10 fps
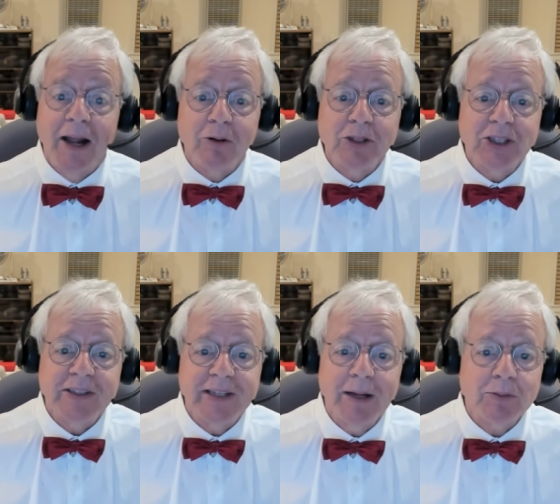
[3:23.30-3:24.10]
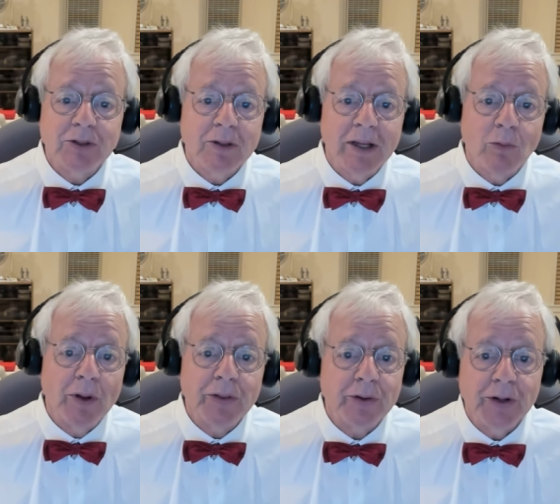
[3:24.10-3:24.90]
I don't usually stay up till like
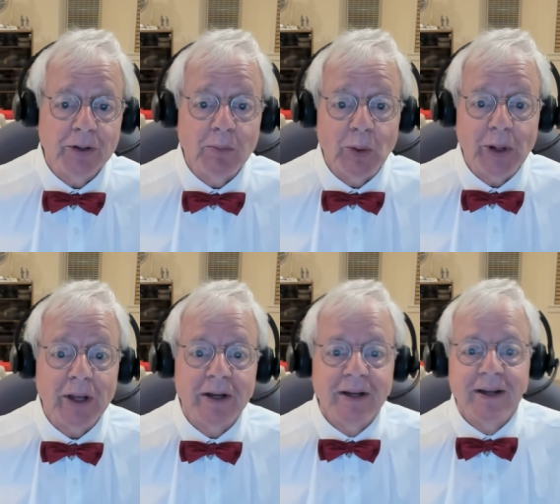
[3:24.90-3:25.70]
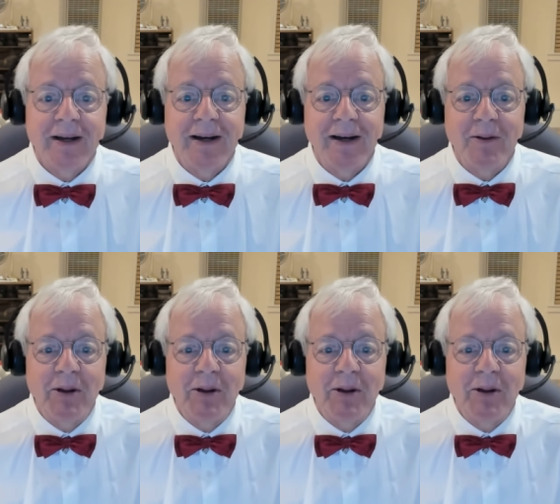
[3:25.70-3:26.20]
1.30 in the morning, um,